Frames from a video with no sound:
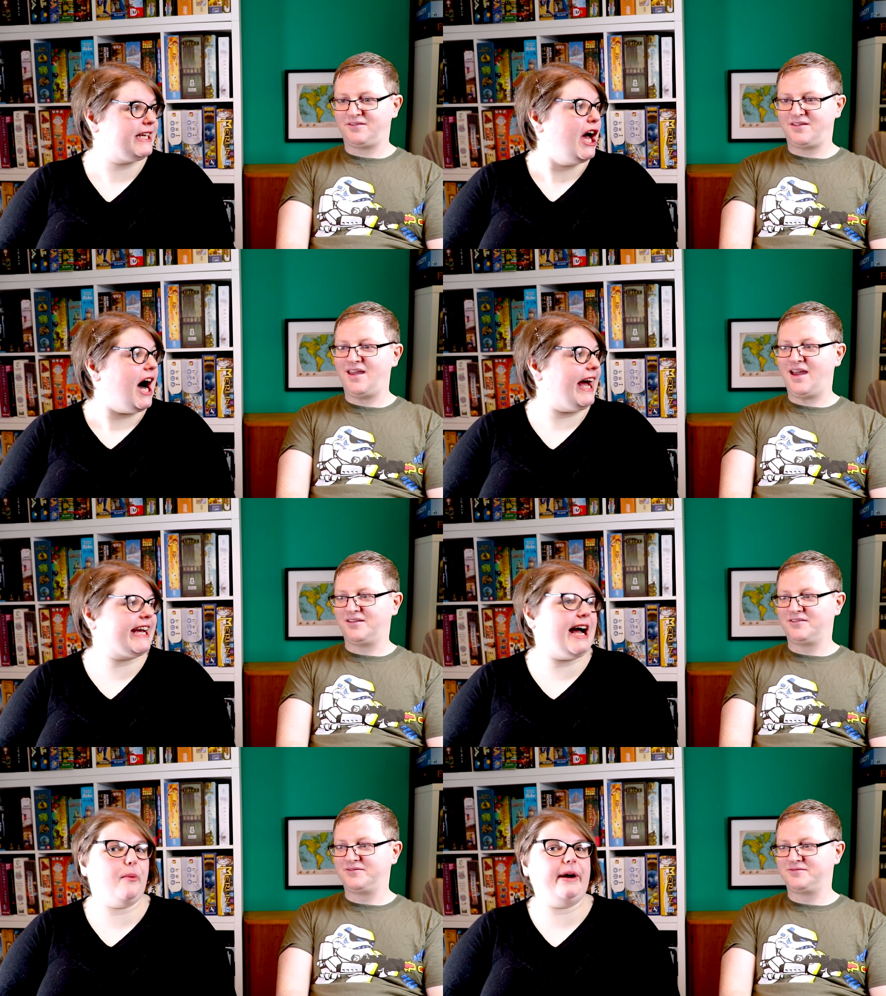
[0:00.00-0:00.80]
Speaker 1: Yeah. I
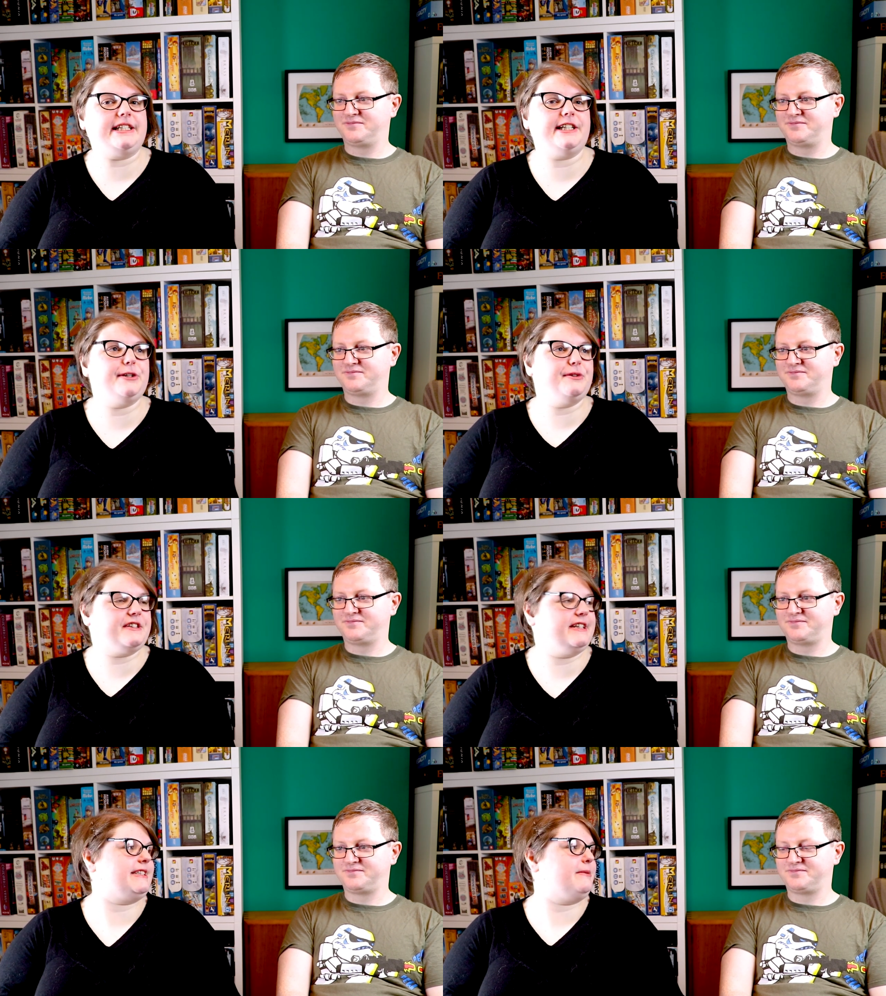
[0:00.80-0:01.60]
can't wait to use
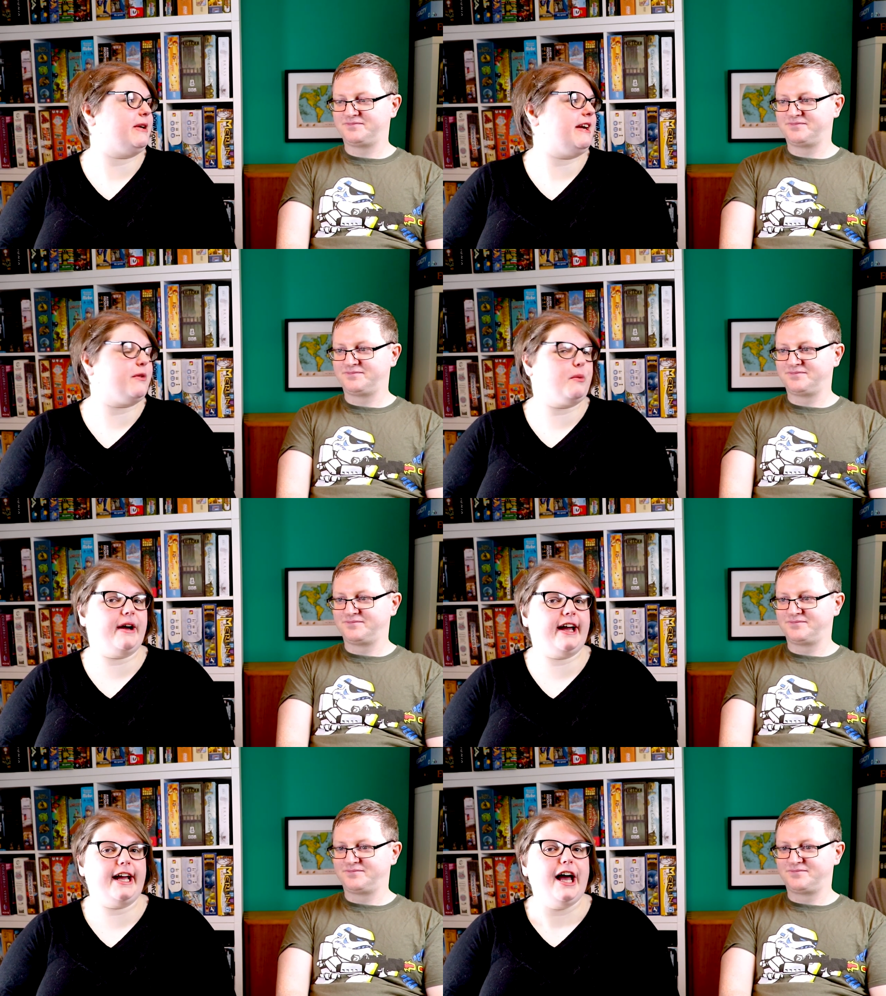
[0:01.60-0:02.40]
this in whatever
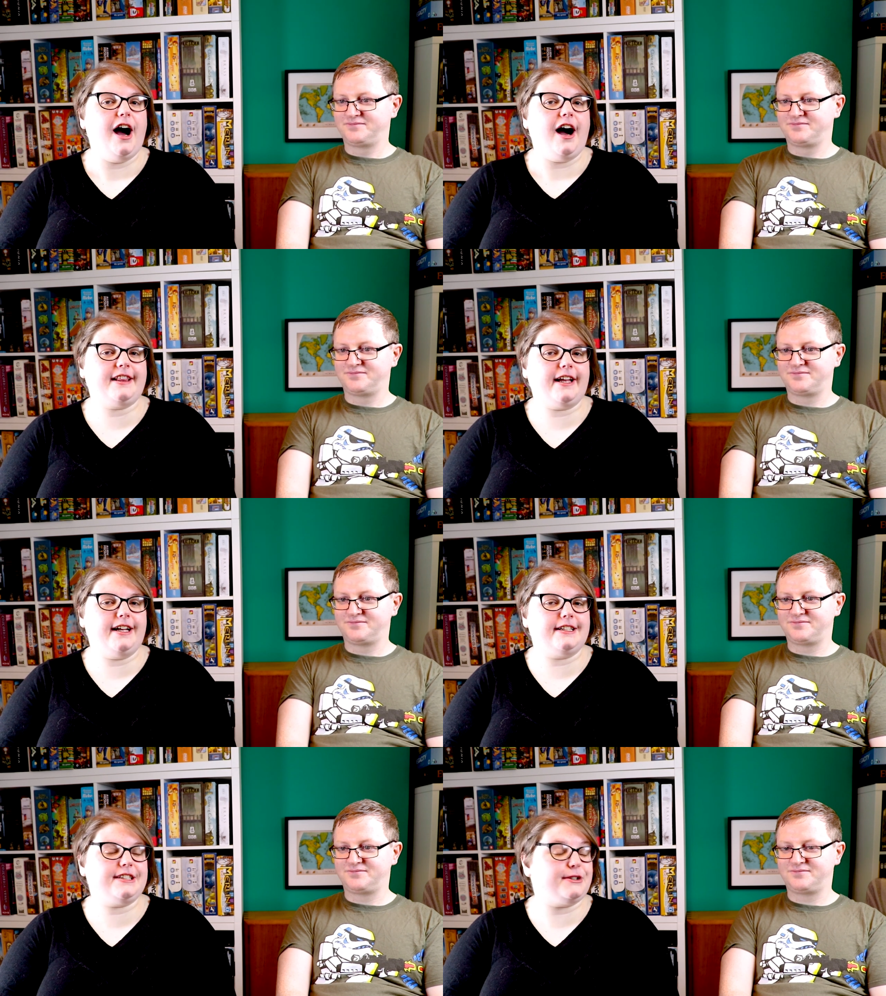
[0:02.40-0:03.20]
way
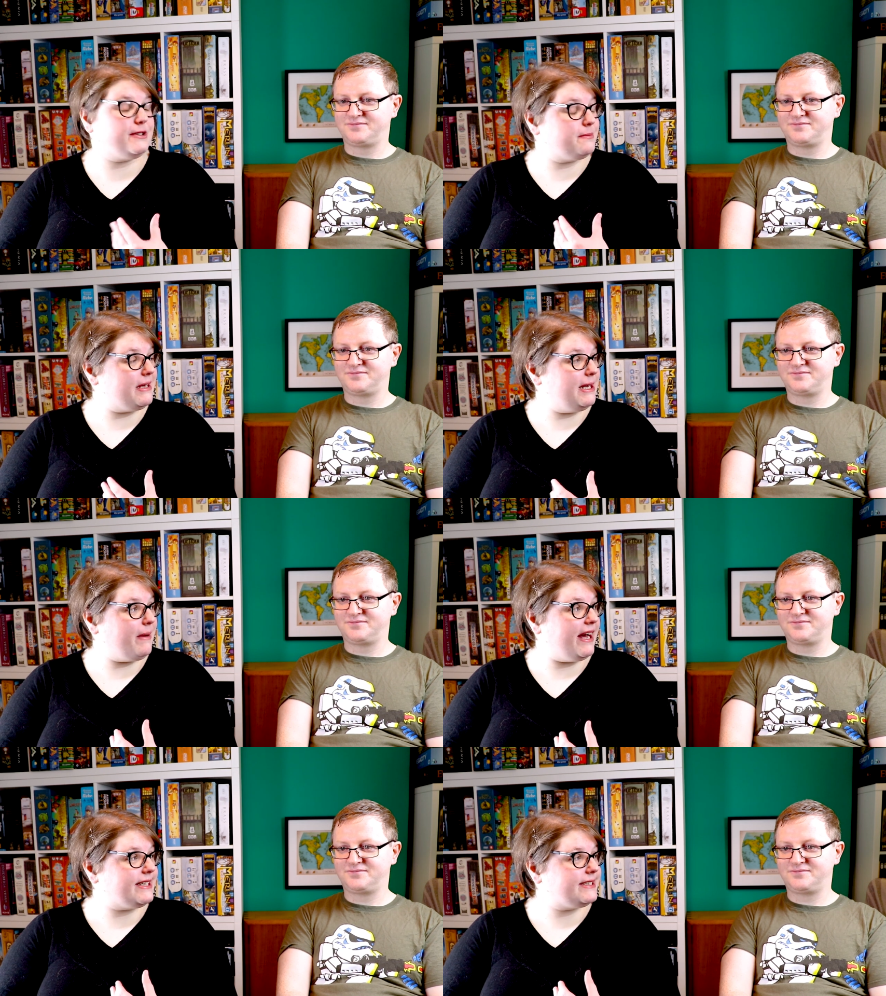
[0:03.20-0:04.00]
that suits me
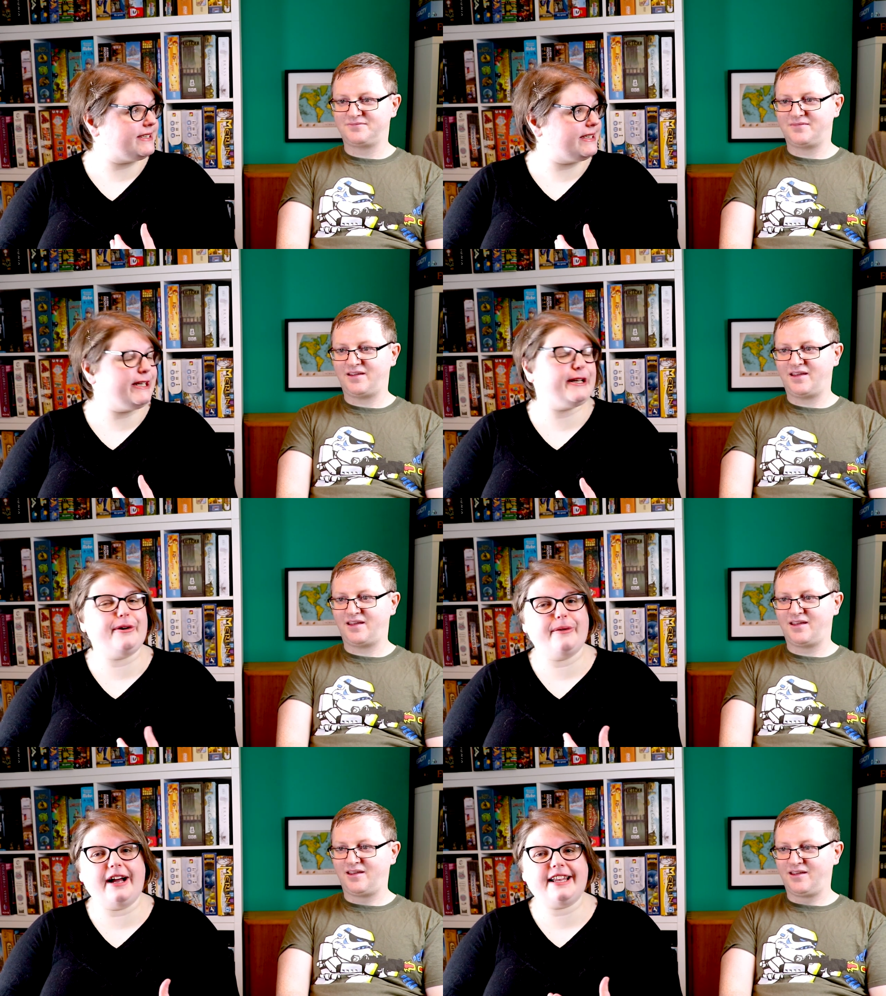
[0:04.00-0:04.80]
best. You
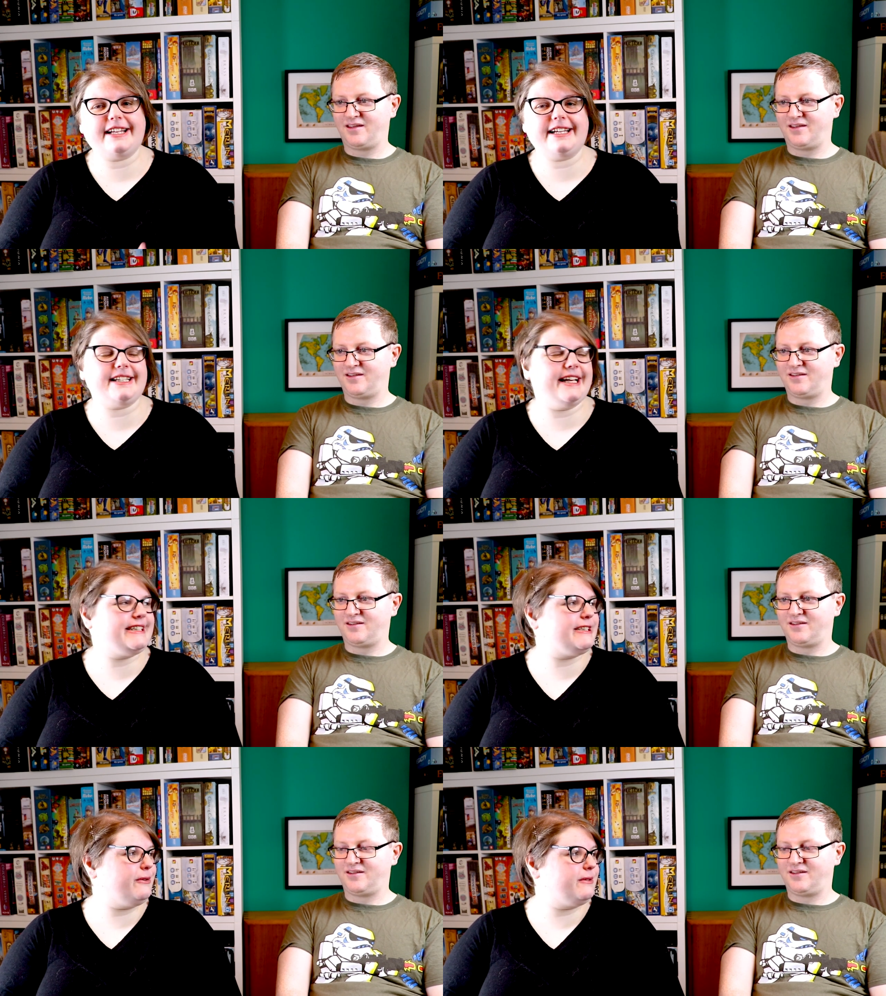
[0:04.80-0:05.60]
know, I think it, it's
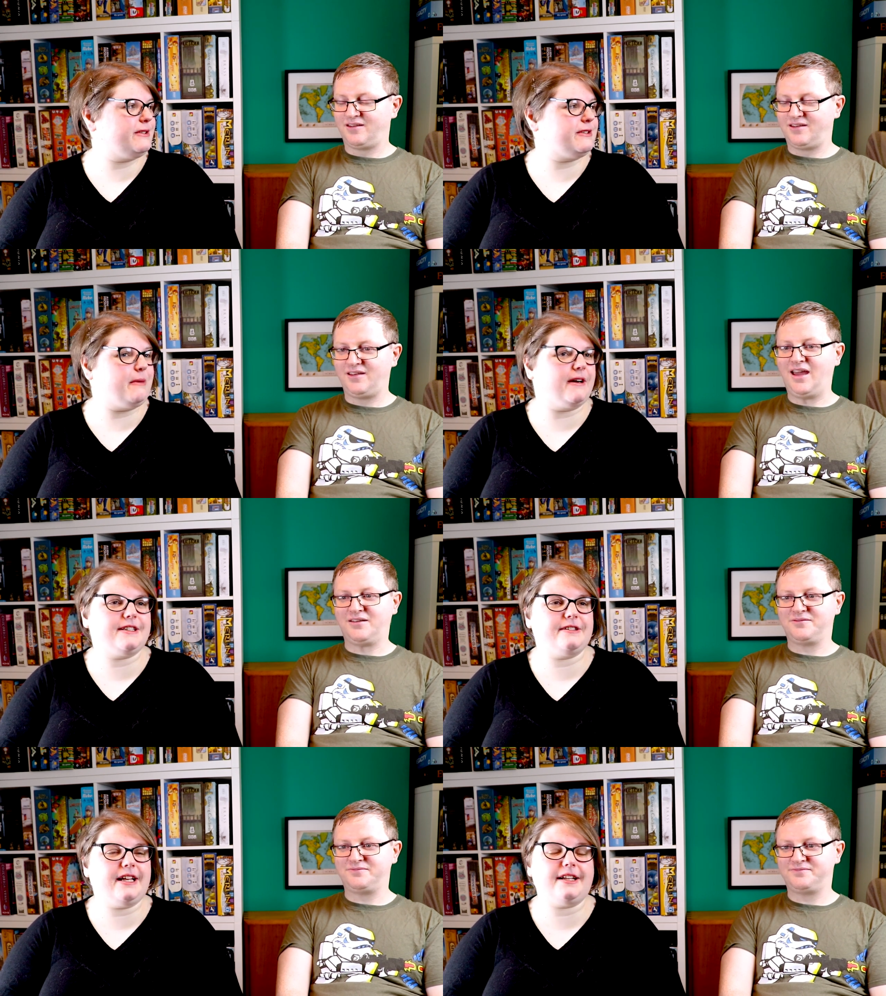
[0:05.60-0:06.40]
so so smart. Yeah.
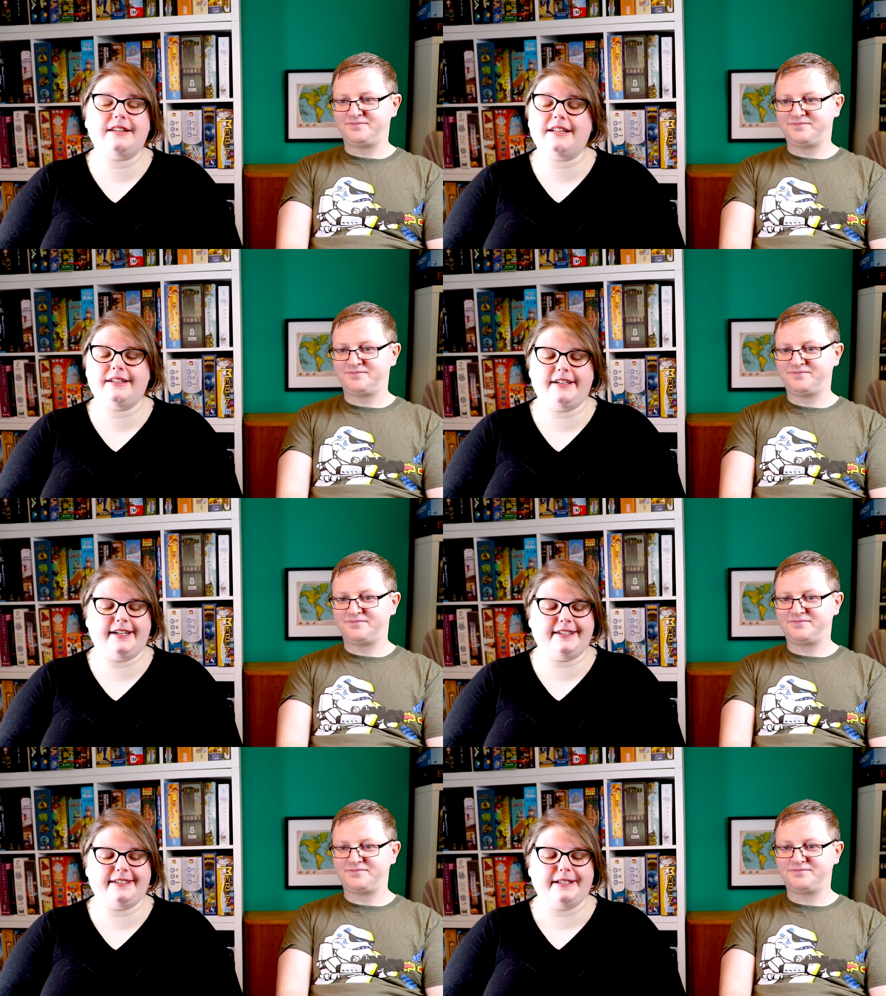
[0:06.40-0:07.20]
So that, that
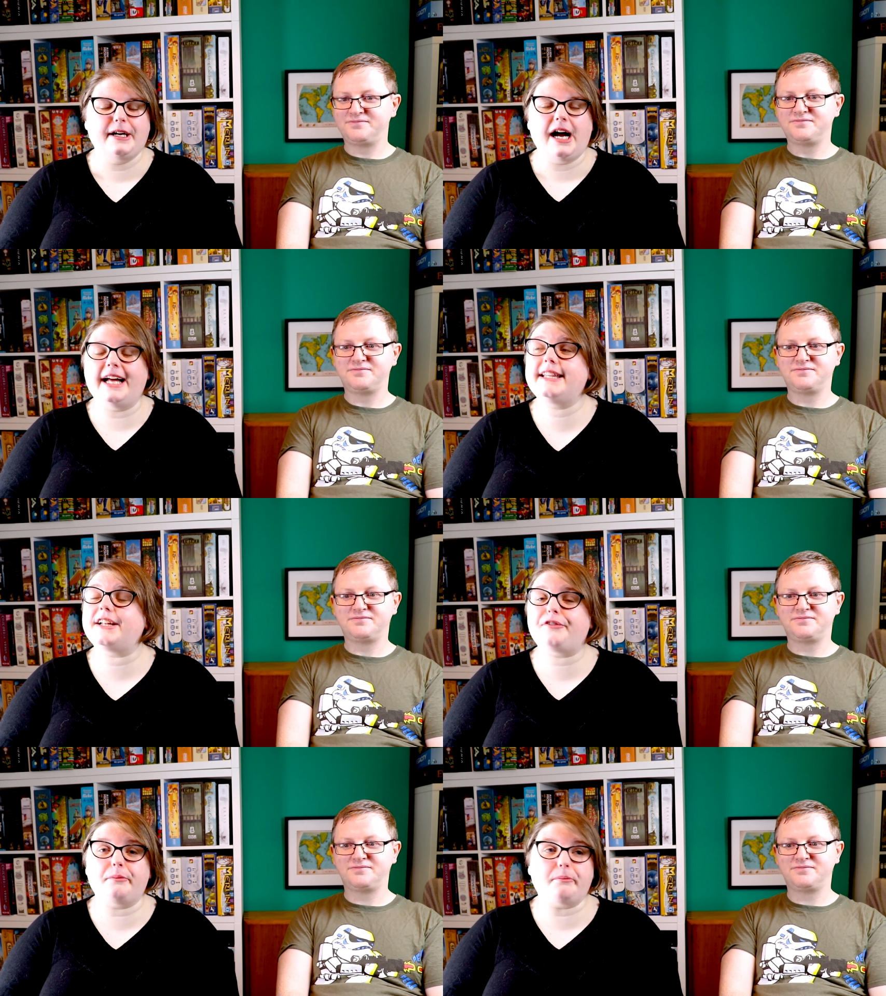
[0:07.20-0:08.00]
yeah, that, and that's